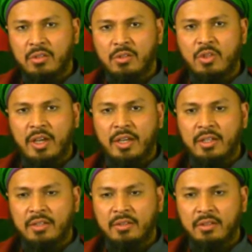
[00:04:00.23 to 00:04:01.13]
to
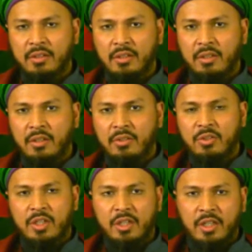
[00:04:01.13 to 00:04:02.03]
China to
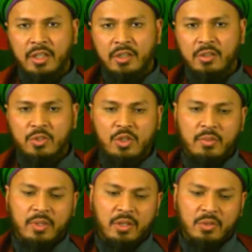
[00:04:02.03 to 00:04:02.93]
Turkey to
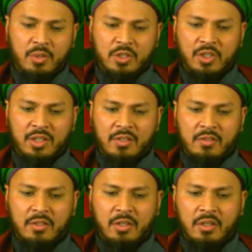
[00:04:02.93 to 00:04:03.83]
Germany, is watching
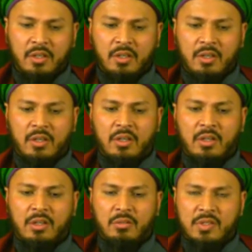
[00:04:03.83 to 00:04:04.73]
us.
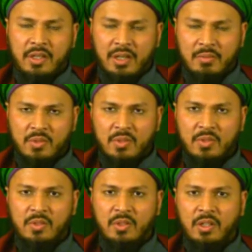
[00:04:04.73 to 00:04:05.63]
Our salams
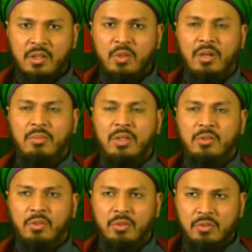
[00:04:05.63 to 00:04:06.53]
and our muhabbat
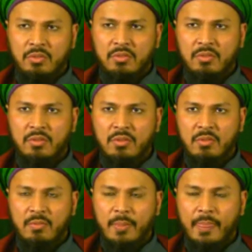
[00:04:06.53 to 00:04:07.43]
to you.
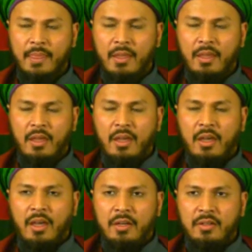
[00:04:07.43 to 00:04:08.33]

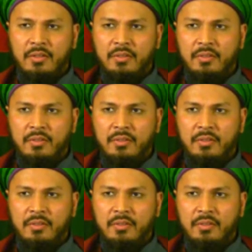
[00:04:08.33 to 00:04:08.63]
And